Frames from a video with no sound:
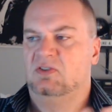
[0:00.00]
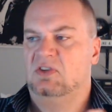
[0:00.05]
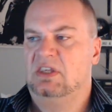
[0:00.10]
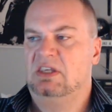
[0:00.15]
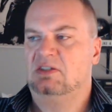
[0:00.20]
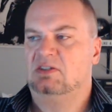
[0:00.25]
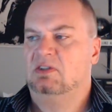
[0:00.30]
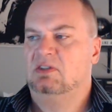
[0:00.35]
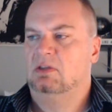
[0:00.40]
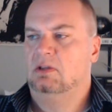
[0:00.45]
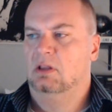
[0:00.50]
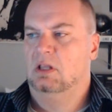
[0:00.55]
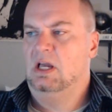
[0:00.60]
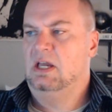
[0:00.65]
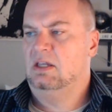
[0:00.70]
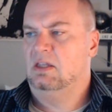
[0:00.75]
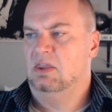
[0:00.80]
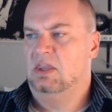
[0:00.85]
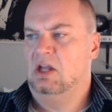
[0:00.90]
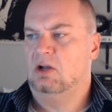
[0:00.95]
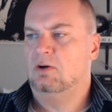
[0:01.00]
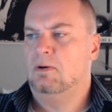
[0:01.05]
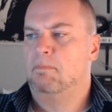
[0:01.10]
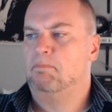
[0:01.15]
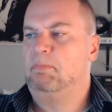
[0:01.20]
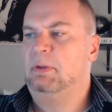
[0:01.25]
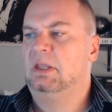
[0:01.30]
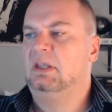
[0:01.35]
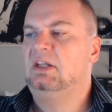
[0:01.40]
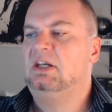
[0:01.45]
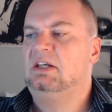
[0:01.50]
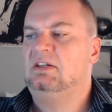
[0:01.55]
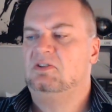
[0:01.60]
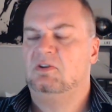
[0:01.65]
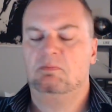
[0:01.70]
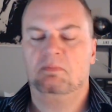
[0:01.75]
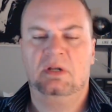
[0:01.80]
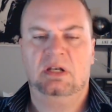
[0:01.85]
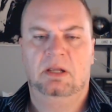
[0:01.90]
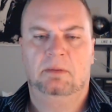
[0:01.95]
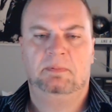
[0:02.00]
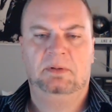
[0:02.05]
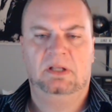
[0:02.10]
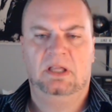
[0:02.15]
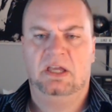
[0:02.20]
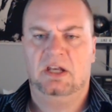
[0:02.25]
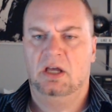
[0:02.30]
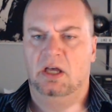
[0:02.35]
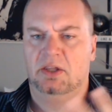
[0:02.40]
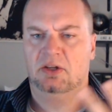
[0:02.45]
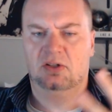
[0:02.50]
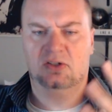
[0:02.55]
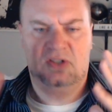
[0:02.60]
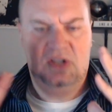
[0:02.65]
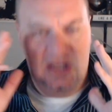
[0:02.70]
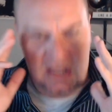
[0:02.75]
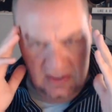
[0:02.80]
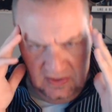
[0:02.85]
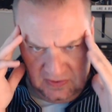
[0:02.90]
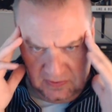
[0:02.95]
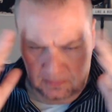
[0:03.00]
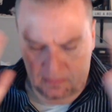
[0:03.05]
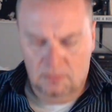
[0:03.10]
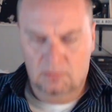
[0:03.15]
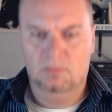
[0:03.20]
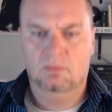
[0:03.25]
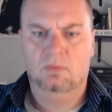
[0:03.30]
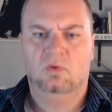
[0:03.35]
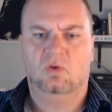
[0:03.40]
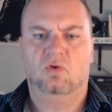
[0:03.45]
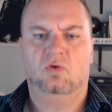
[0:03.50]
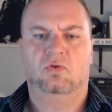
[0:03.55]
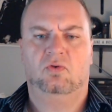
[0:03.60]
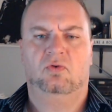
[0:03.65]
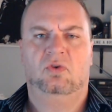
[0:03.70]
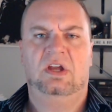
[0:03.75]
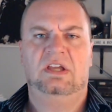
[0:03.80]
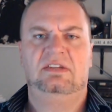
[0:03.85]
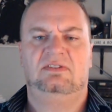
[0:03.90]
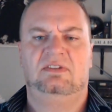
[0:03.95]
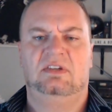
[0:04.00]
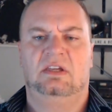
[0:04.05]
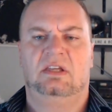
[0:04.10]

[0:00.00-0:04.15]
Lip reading: their ability to manipulate others is crazy.